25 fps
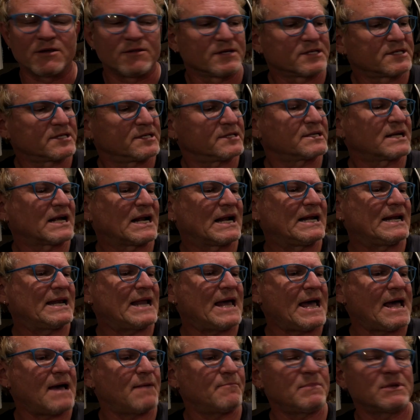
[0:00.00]
This is
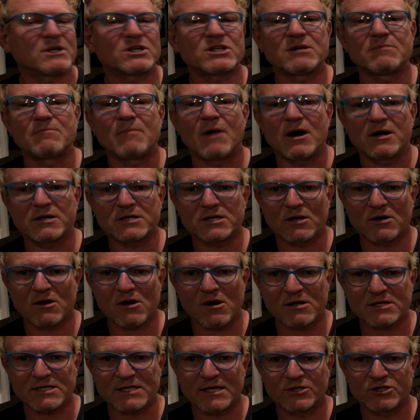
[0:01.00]
clam tomato
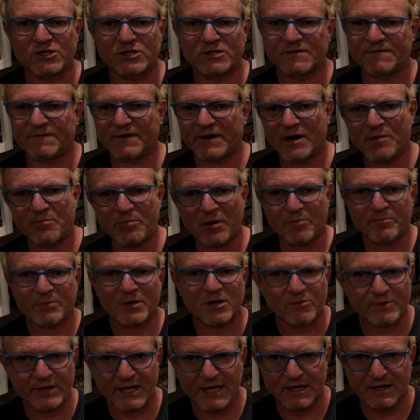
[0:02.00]
cocktail juice. Very
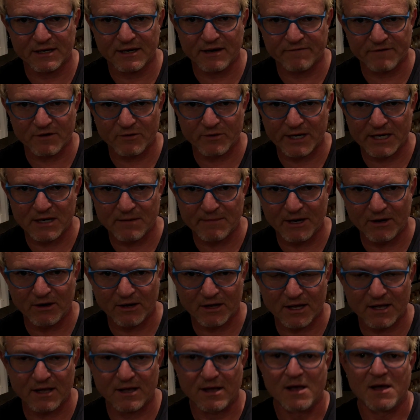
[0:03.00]
popular. We get it everywhere in
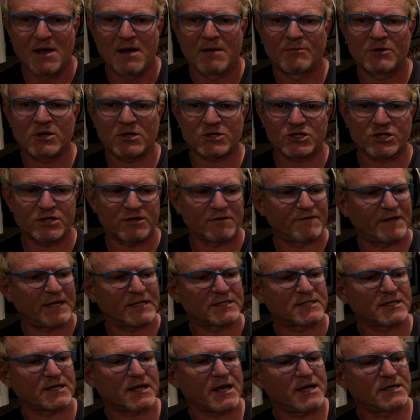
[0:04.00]
America. Not sure if
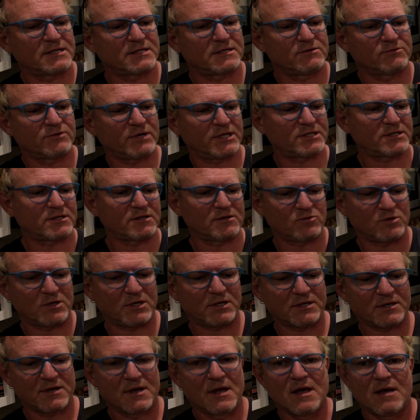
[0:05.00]
that's the case in the rest of the
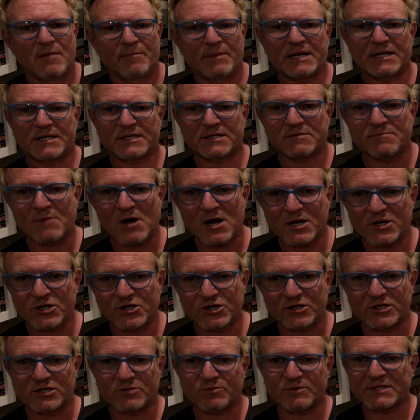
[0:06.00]
world, but it's tomato
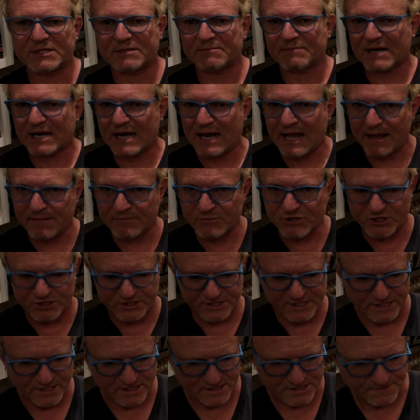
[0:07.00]
juice with some clam
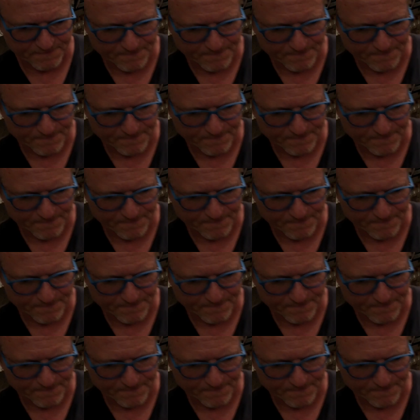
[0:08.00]
juice in it.